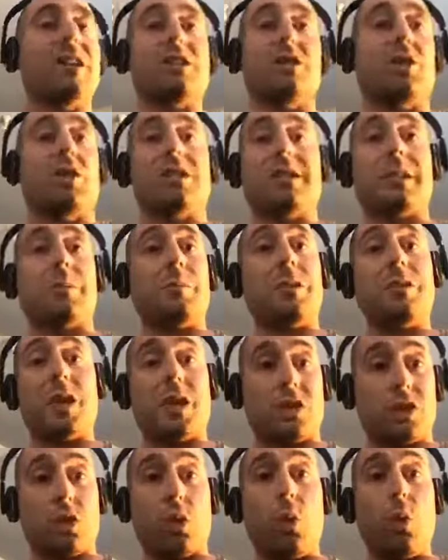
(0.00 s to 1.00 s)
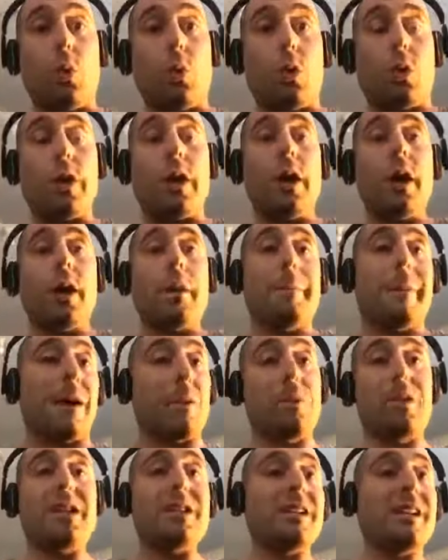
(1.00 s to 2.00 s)
It's not something that's taught,
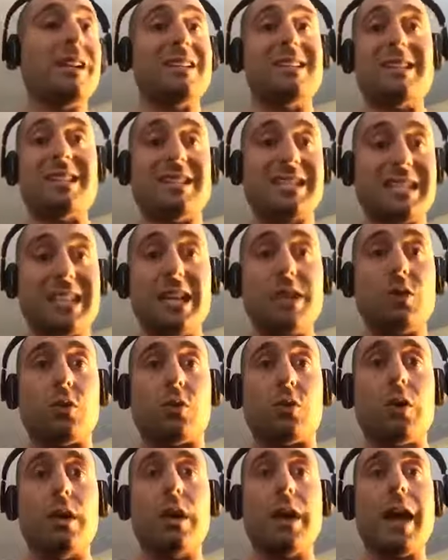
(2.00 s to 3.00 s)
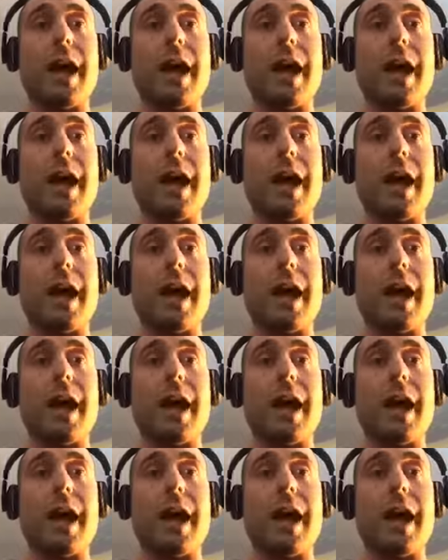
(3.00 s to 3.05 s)
but really it's a skill.